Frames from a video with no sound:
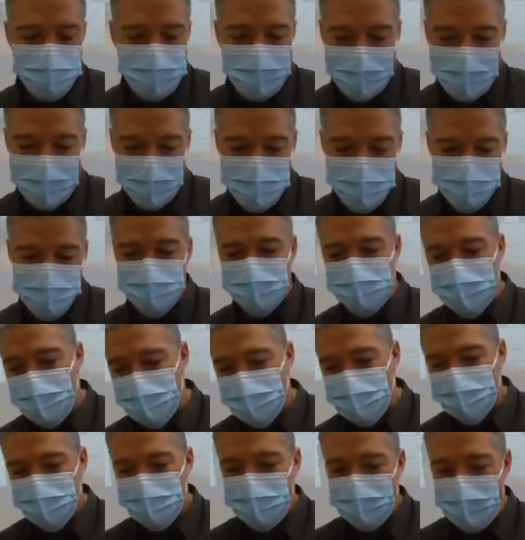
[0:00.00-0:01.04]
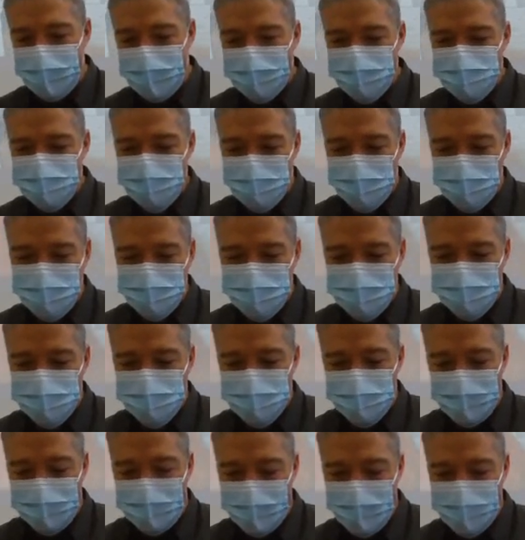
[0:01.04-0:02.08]
than H and younger than H, you can just
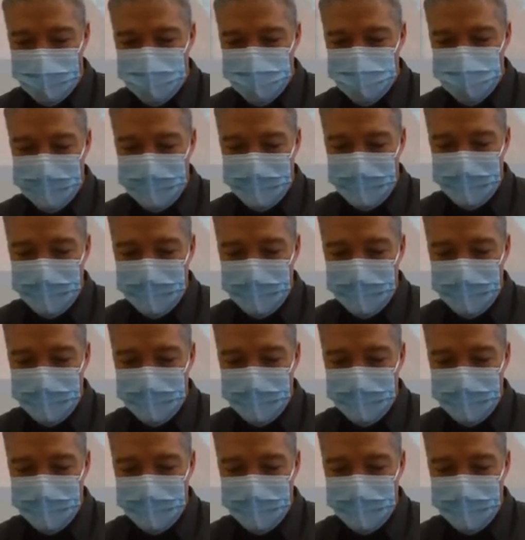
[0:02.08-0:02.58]
look at H.